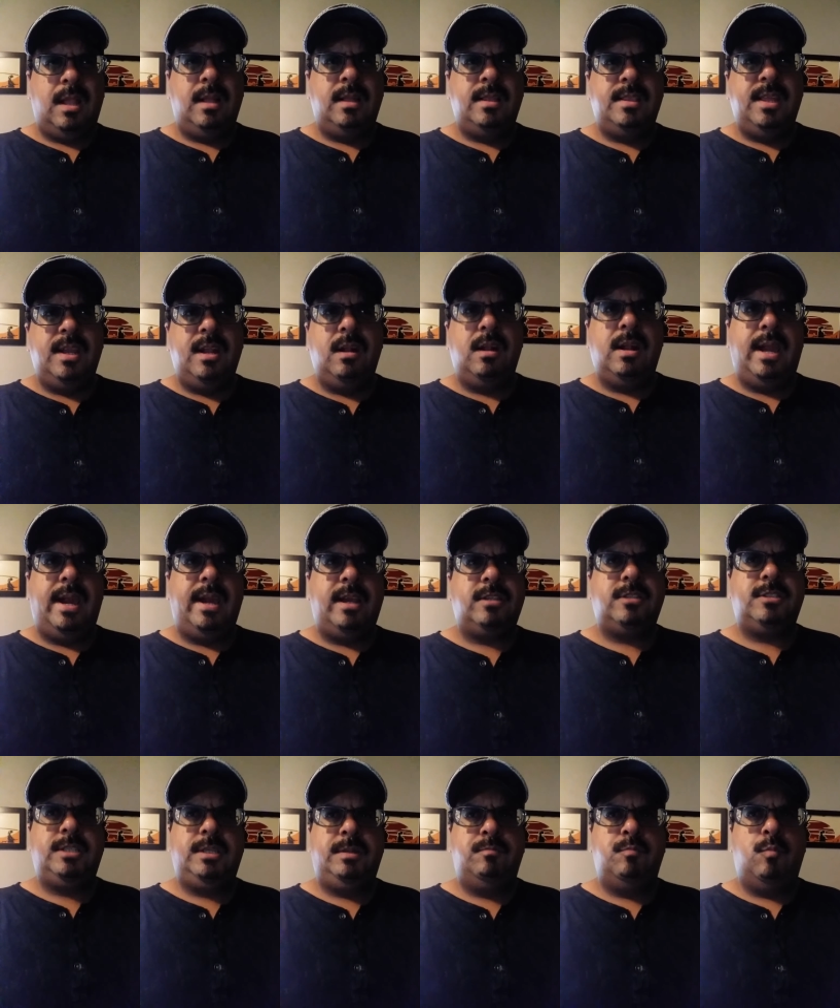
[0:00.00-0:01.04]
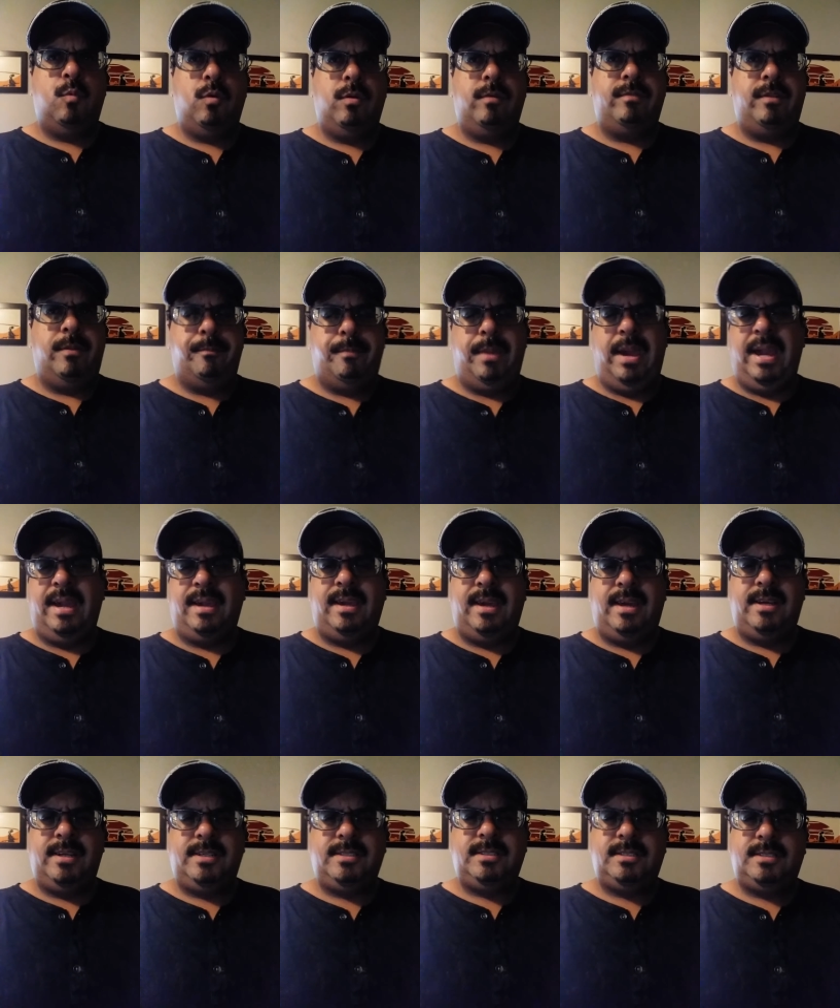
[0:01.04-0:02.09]
they're actually more of the bad
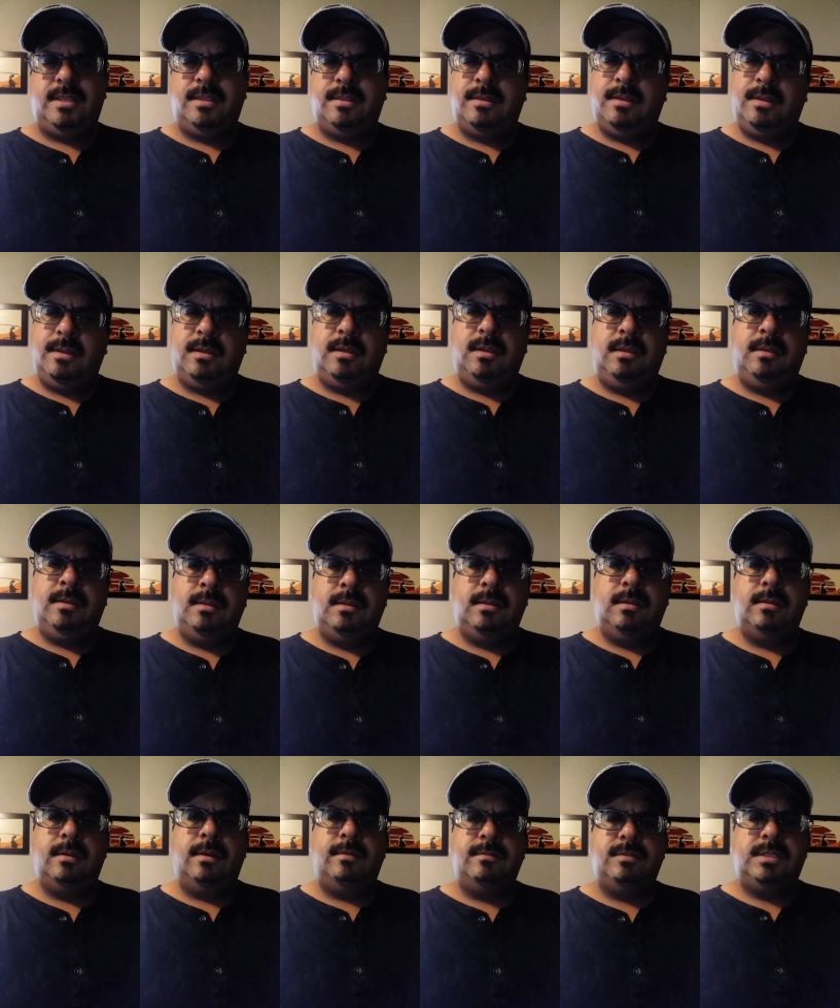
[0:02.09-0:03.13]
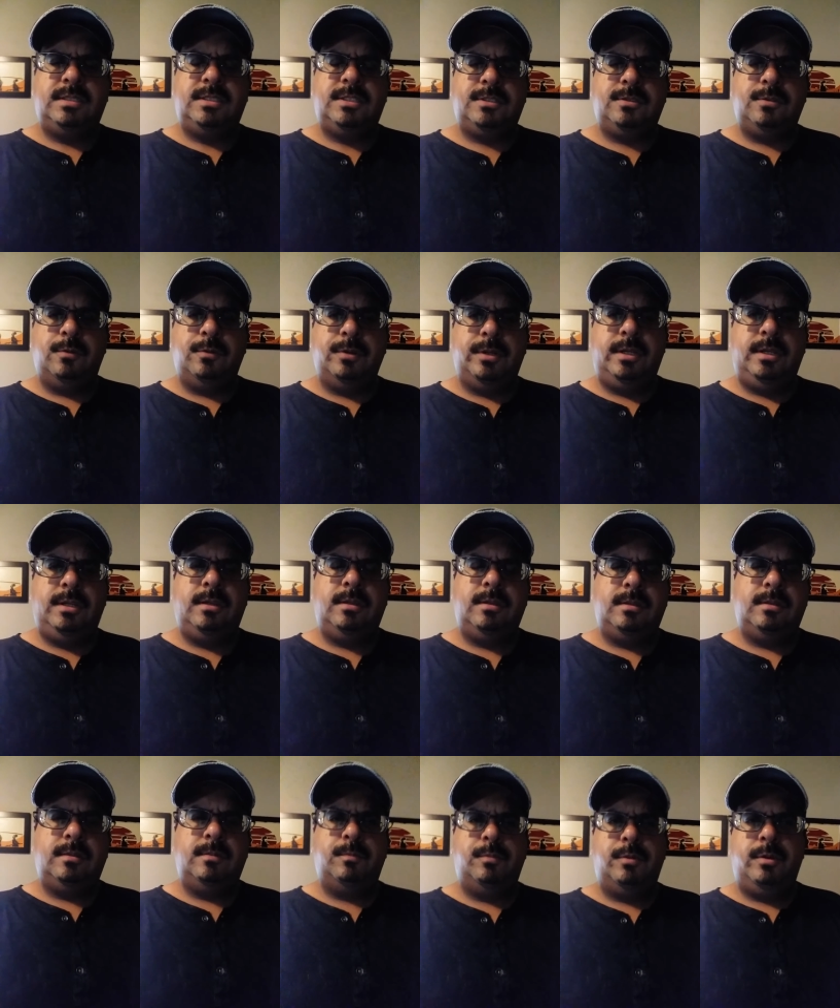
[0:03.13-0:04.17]
guys, I think, of this story,
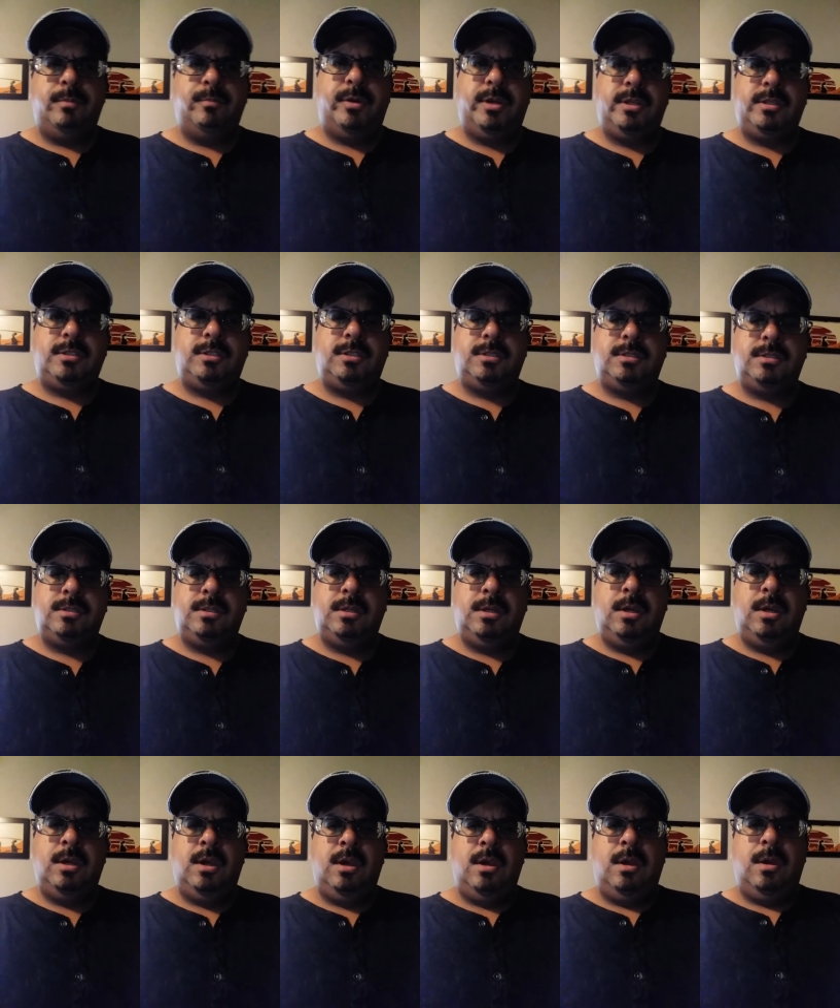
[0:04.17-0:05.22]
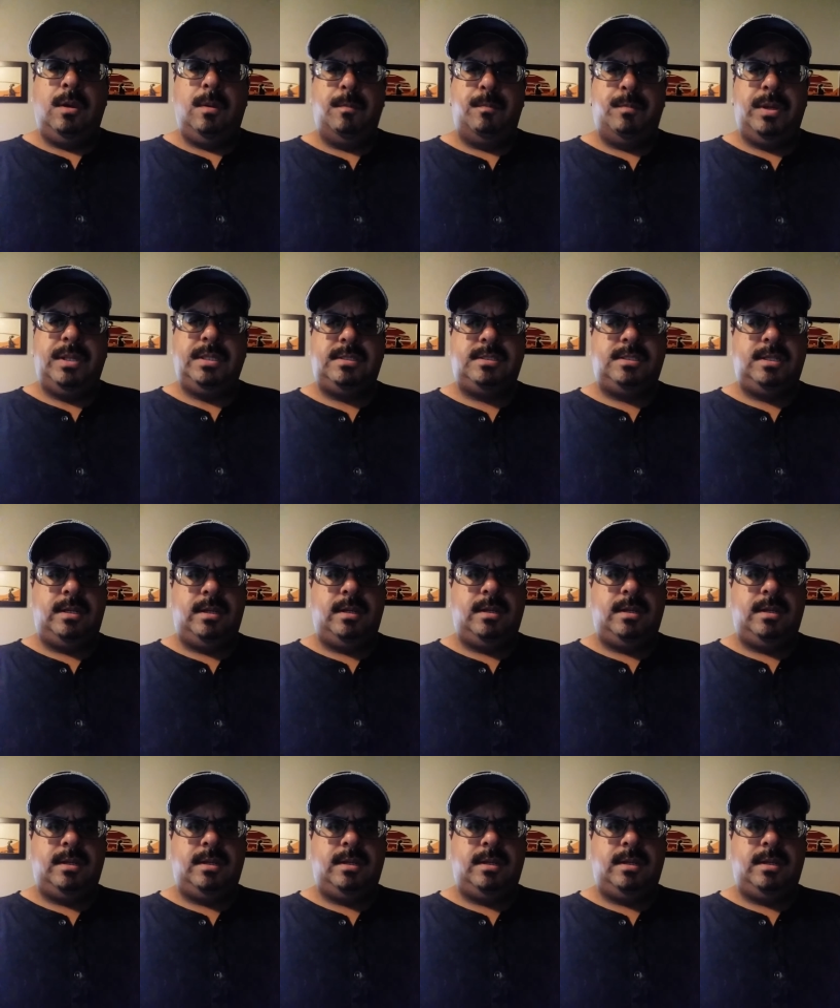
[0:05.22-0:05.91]
pretty much. But